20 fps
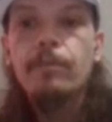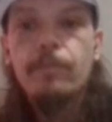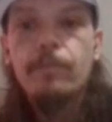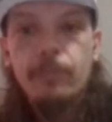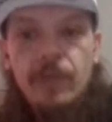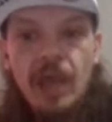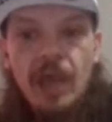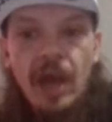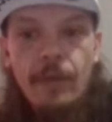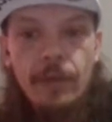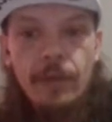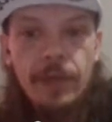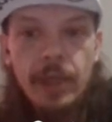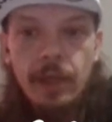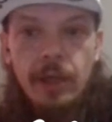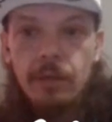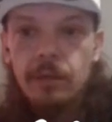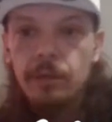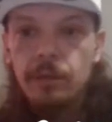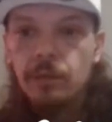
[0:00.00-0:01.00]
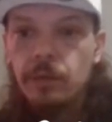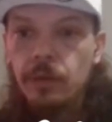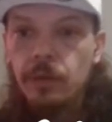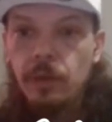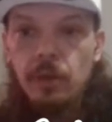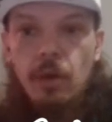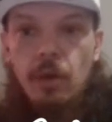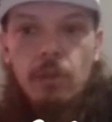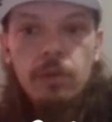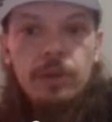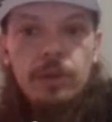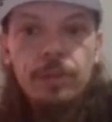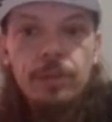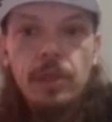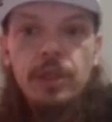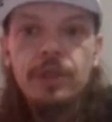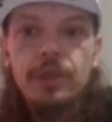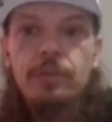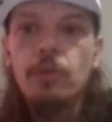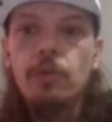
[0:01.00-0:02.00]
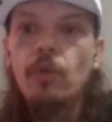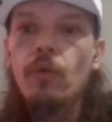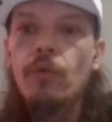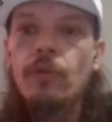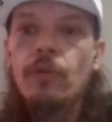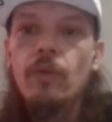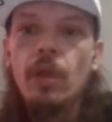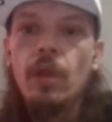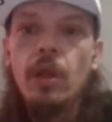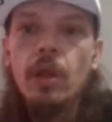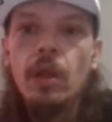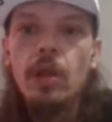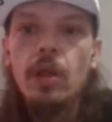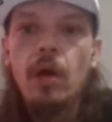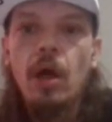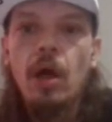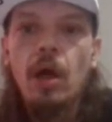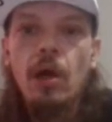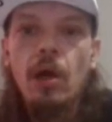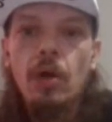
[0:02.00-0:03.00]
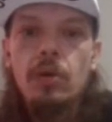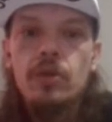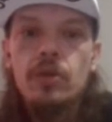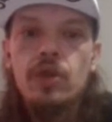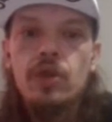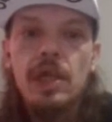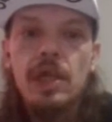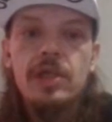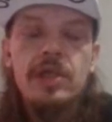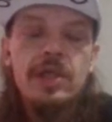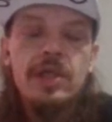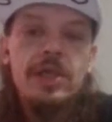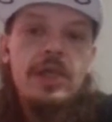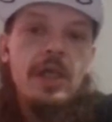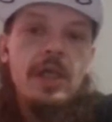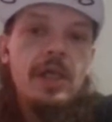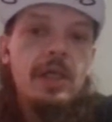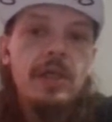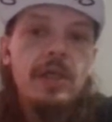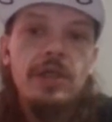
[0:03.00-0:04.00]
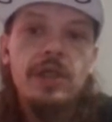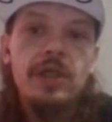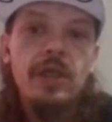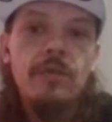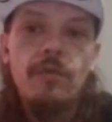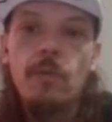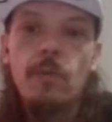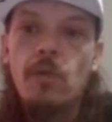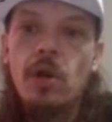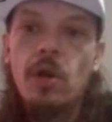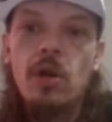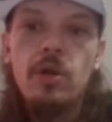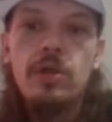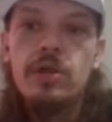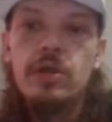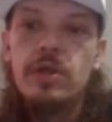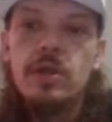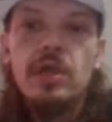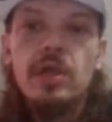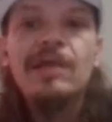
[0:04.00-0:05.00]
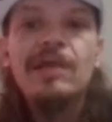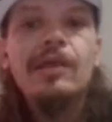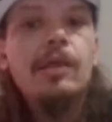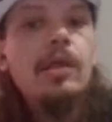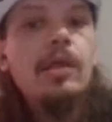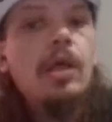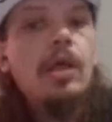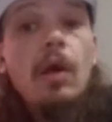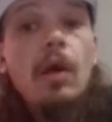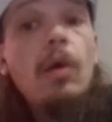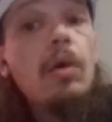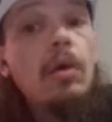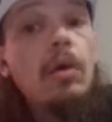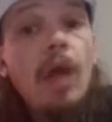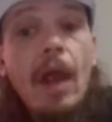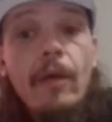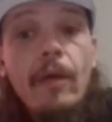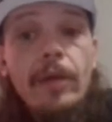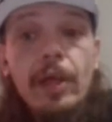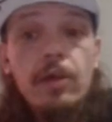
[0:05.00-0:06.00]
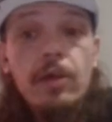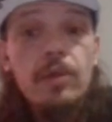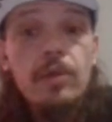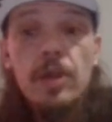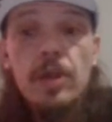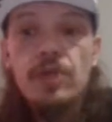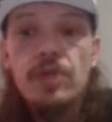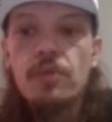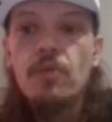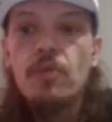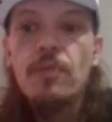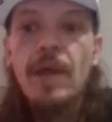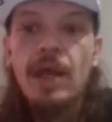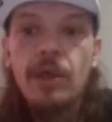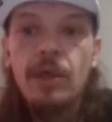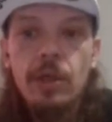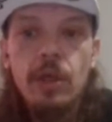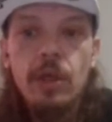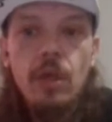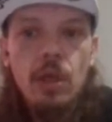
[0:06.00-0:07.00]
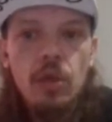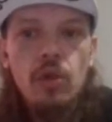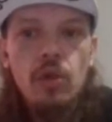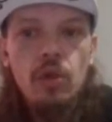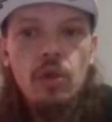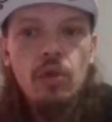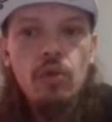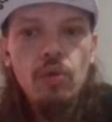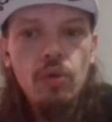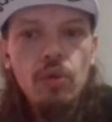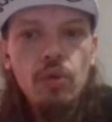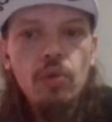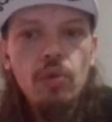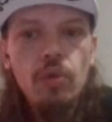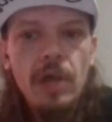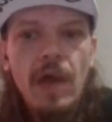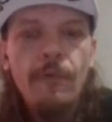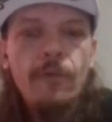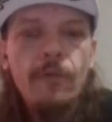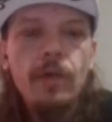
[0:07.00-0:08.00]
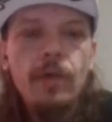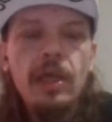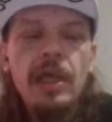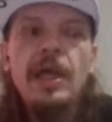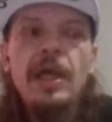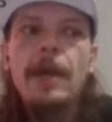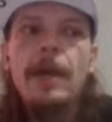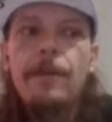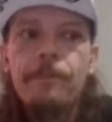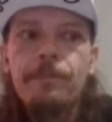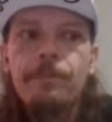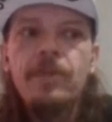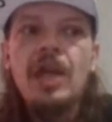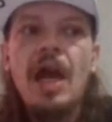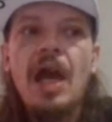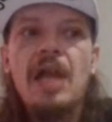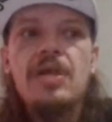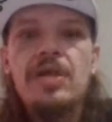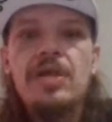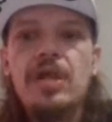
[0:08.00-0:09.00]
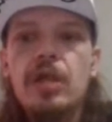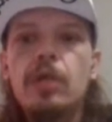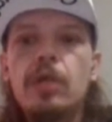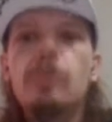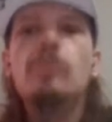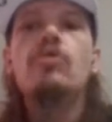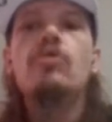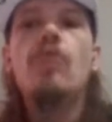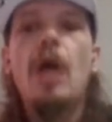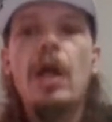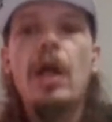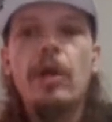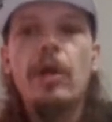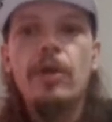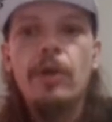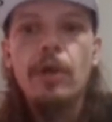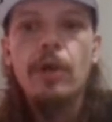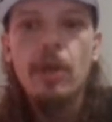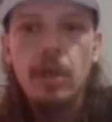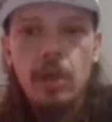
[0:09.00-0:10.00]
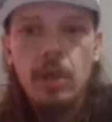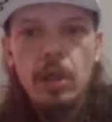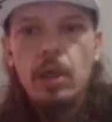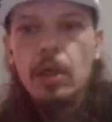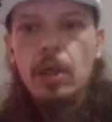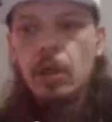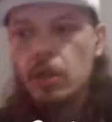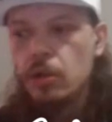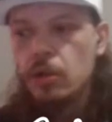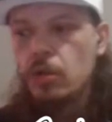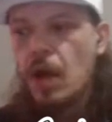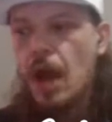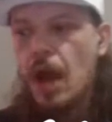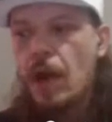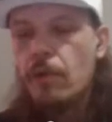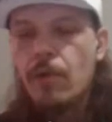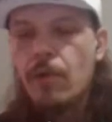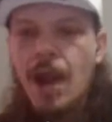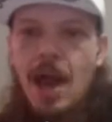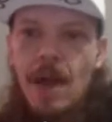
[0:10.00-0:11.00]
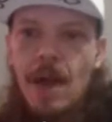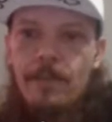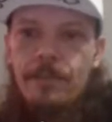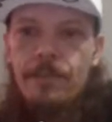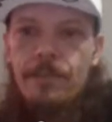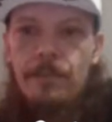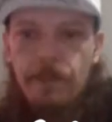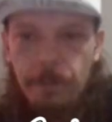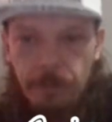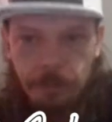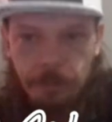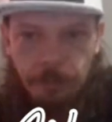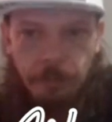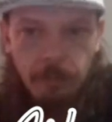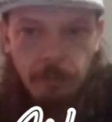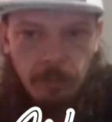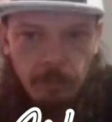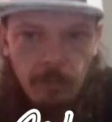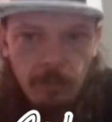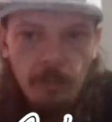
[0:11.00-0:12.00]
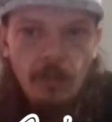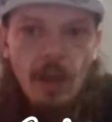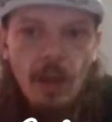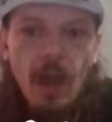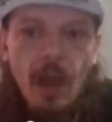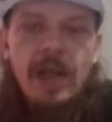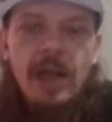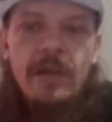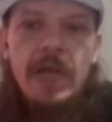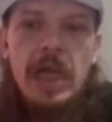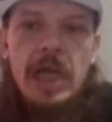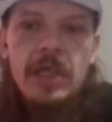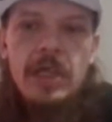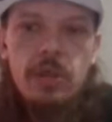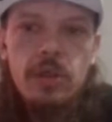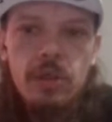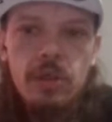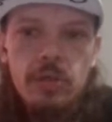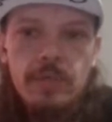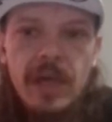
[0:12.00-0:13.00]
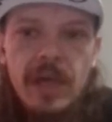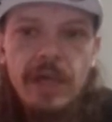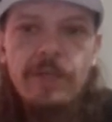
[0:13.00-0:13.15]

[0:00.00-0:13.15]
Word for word: everything you know was pretty smooth uh transitioning and shit from words everything was pretty smooth man you you definitely got a skill you know how to you know how to rap i give that to you man